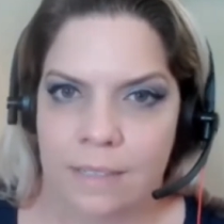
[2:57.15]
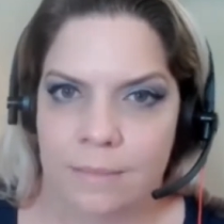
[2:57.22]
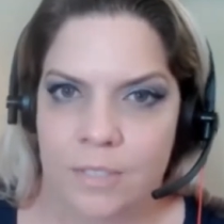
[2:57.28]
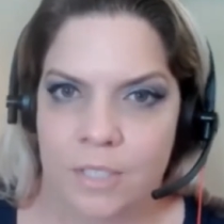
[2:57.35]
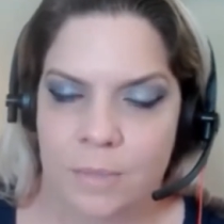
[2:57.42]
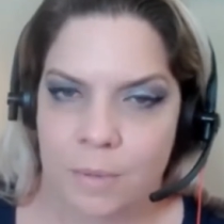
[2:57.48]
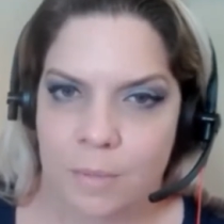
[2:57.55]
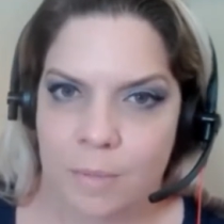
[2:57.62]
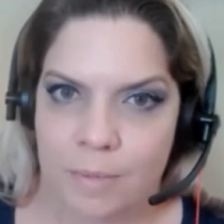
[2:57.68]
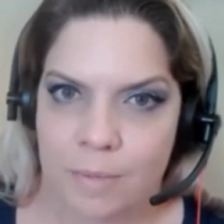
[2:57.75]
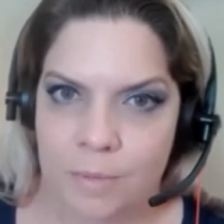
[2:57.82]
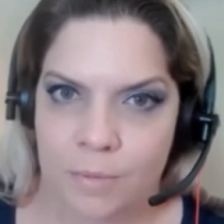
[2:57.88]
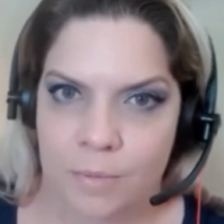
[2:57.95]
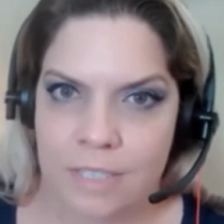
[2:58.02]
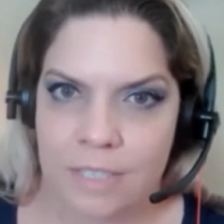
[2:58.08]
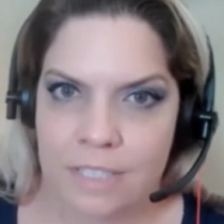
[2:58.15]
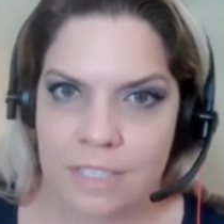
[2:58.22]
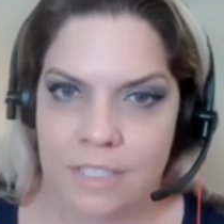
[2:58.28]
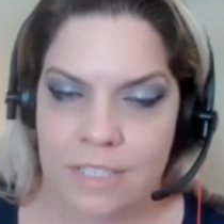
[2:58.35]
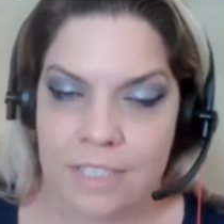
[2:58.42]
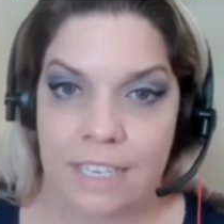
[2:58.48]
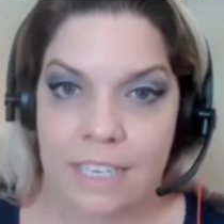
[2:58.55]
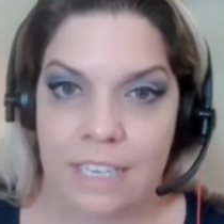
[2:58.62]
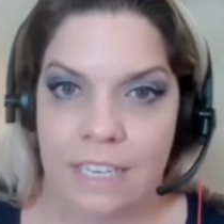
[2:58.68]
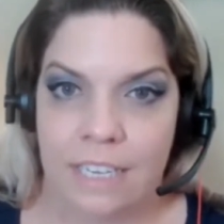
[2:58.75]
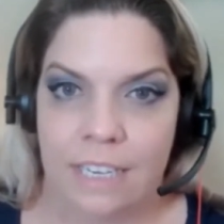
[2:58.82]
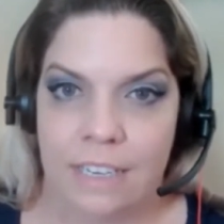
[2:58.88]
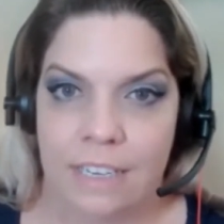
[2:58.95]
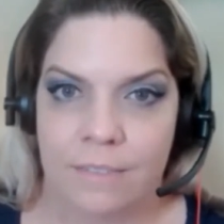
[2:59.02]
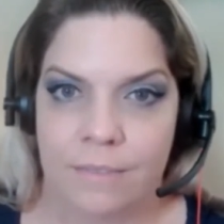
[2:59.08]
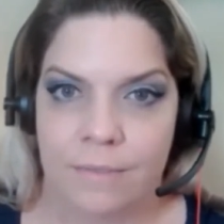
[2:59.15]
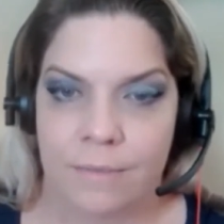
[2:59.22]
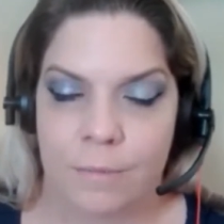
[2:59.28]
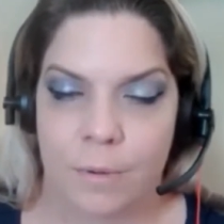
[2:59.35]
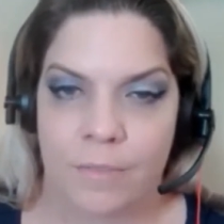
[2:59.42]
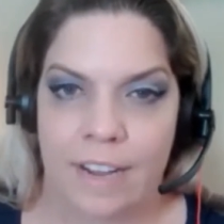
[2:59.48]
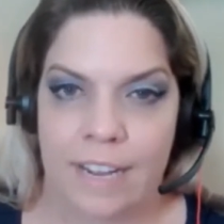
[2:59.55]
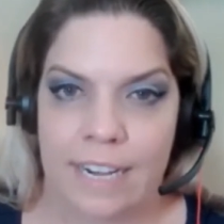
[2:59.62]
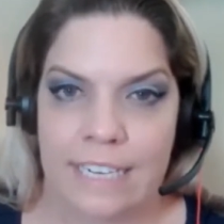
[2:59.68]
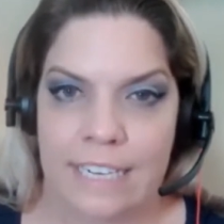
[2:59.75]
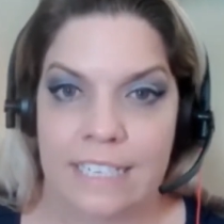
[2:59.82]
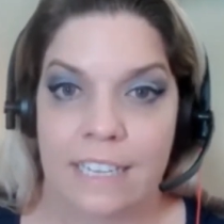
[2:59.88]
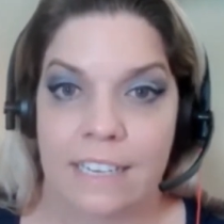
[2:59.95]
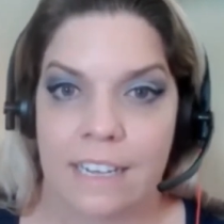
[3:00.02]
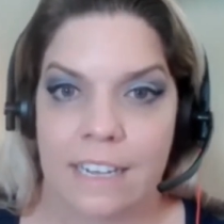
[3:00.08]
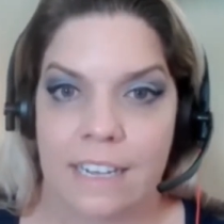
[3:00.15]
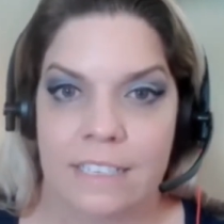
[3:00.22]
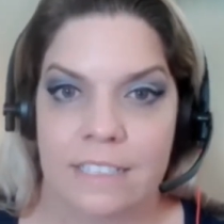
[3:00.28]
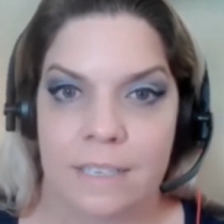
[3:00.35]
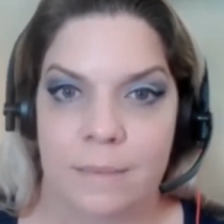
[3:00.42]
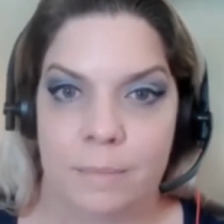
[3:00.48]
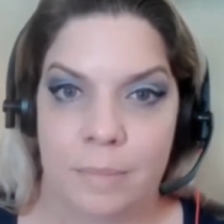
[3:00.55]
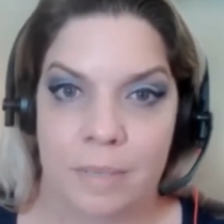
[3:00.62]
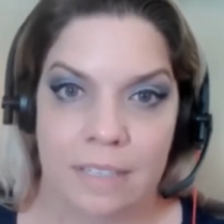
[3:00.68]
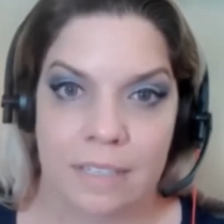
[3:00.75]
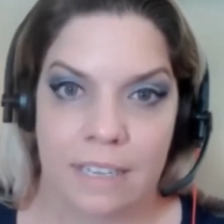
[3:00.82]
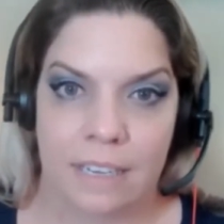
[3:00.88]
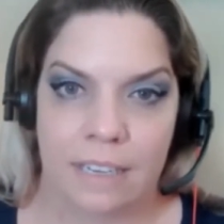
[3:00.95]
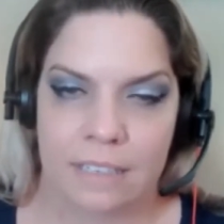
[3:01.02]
Supermoms was the key in providing deadlines and building a